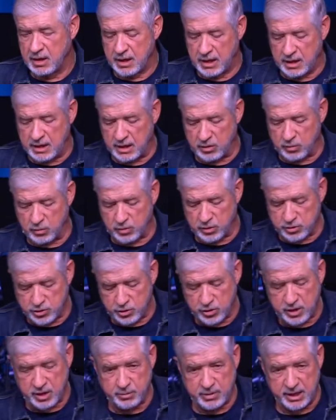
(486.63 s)
In other words, you
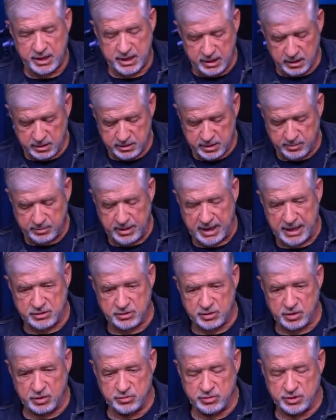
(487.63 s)
can be guilty by
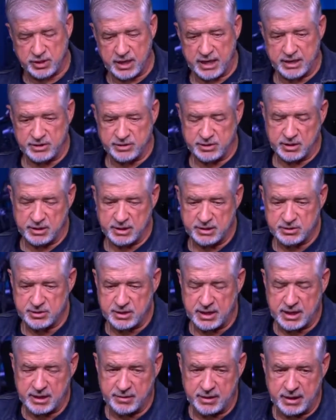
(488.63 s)
association. Let's
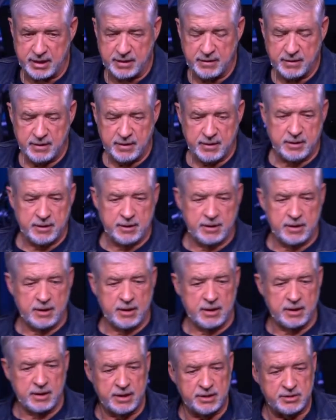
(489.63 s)
say that,
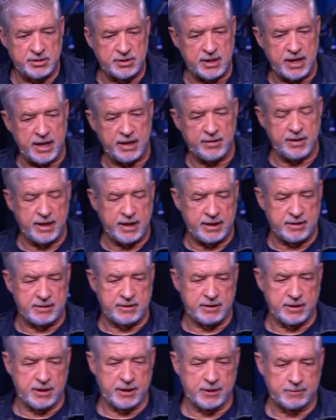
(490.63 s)
let's say that,
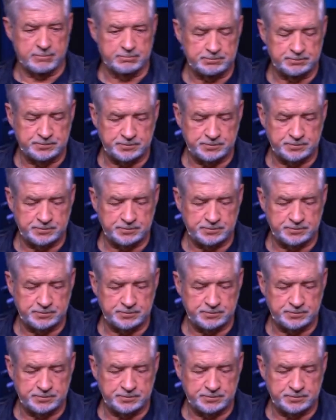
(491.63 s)
um,